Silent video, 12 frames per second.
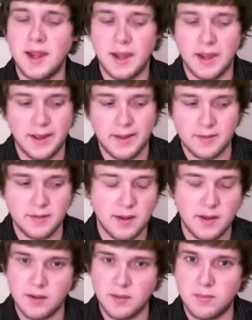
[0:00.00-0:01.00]
and
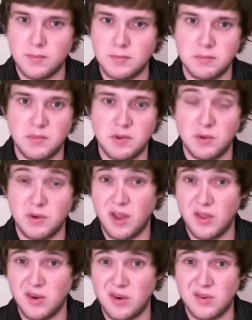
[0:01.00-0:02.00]
uh, do
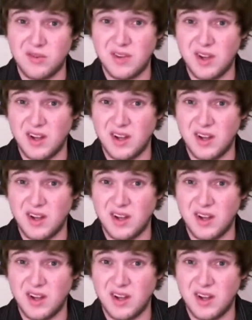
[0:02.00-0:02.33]
another